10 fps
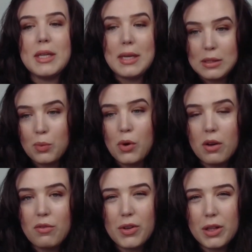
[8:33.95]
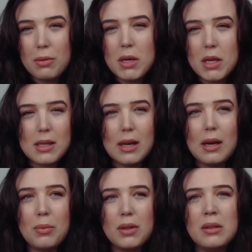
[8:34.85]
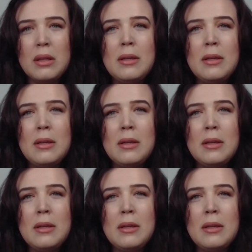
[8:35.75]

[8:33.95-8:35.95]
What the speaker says: is working for them, because they're like, well,